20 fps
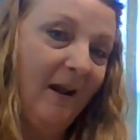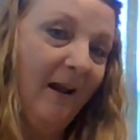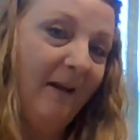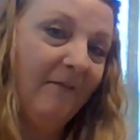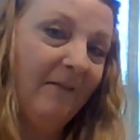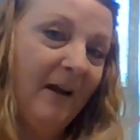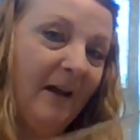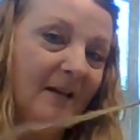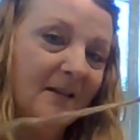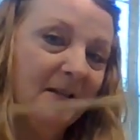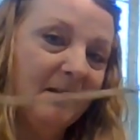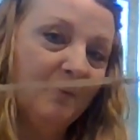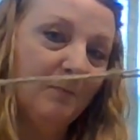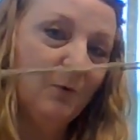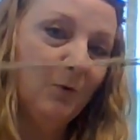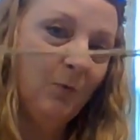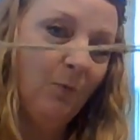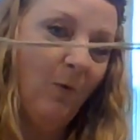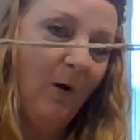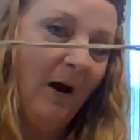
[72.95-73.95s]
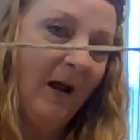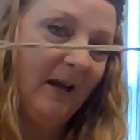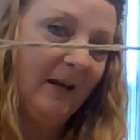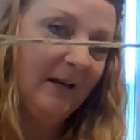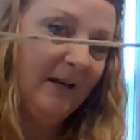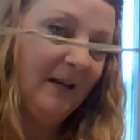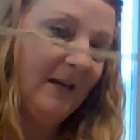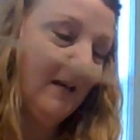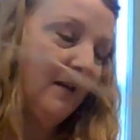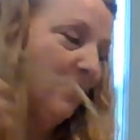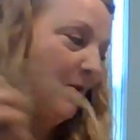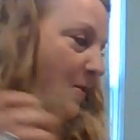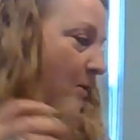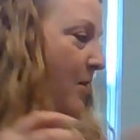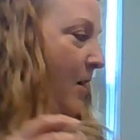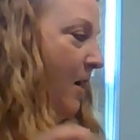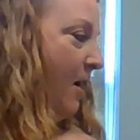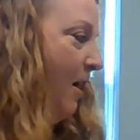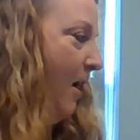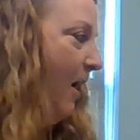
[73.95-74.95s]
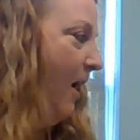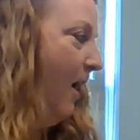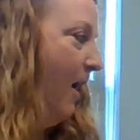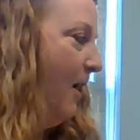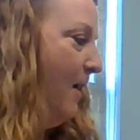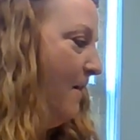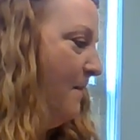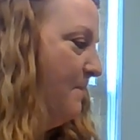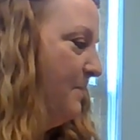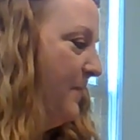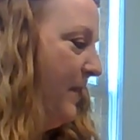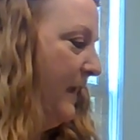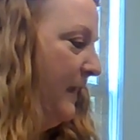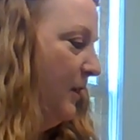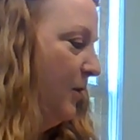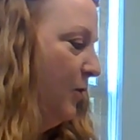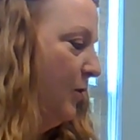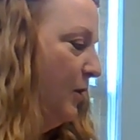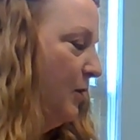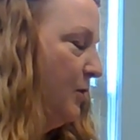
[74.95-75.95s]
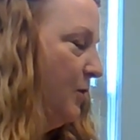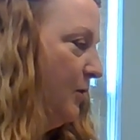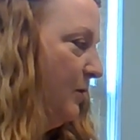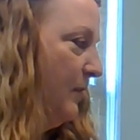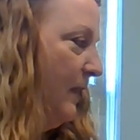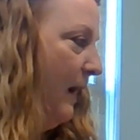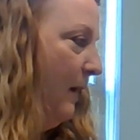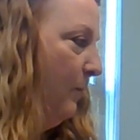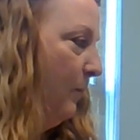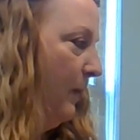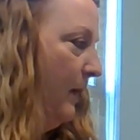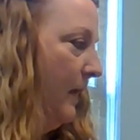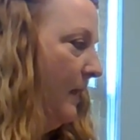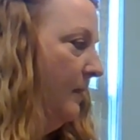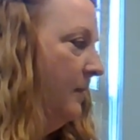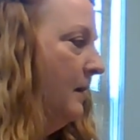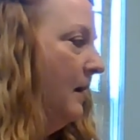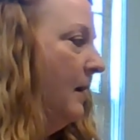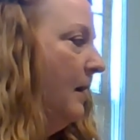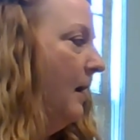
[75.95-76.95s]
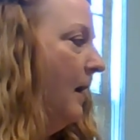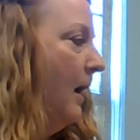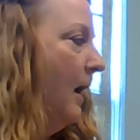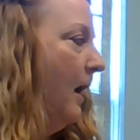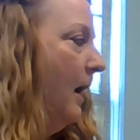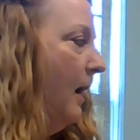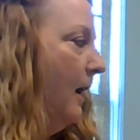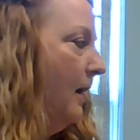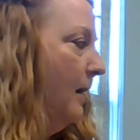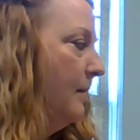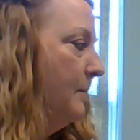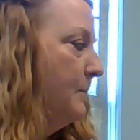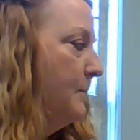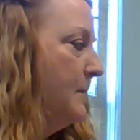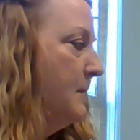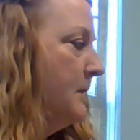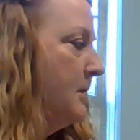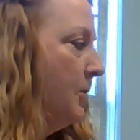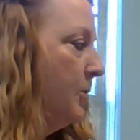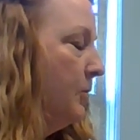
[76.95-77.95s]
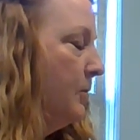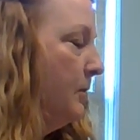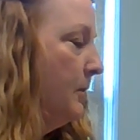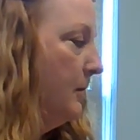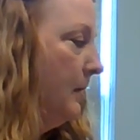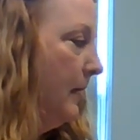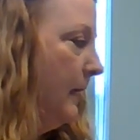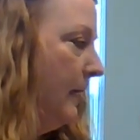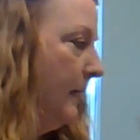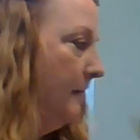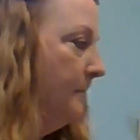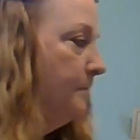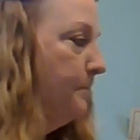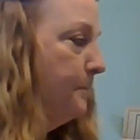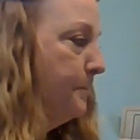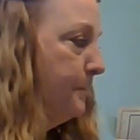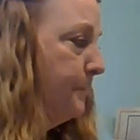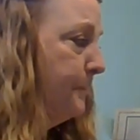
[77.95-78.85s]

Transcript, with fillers: I've got some twine here um, that you could do that with. Um, certainly,